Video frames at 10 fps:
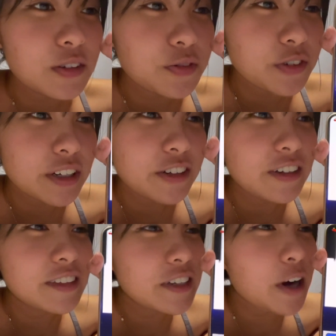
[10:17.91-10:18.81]
free
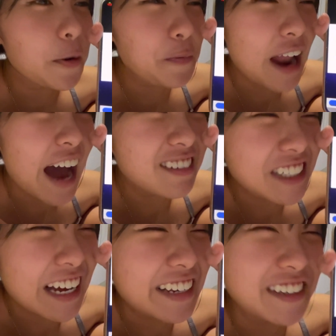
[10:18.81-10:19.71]
Green Tea Go Plant
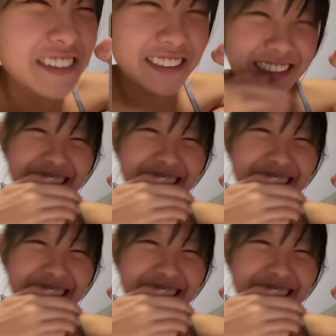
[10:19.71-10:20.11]
Challenge!